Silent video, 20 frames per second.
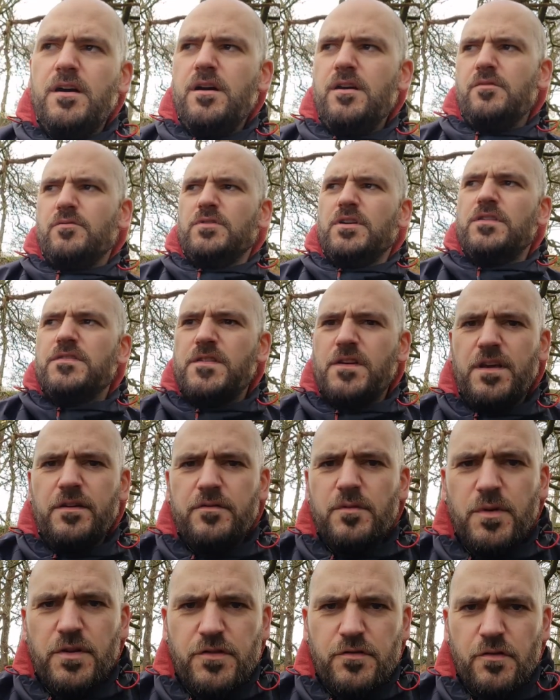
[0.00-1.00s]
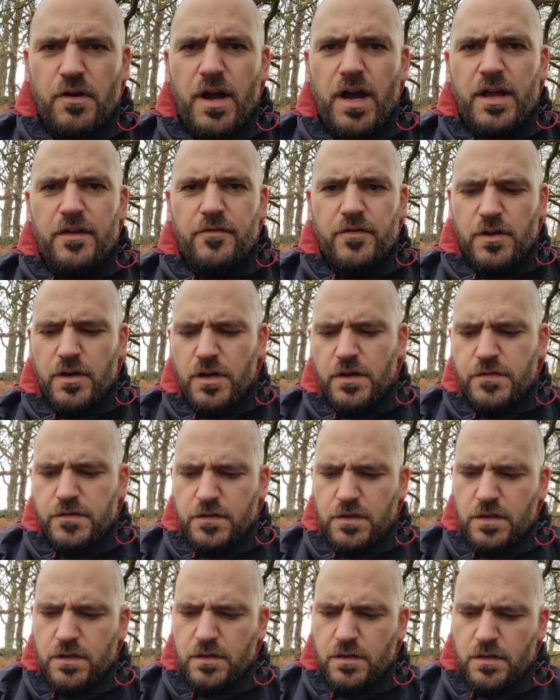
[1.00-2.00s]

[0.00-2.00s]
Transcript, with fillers: I wanted to give them a try first,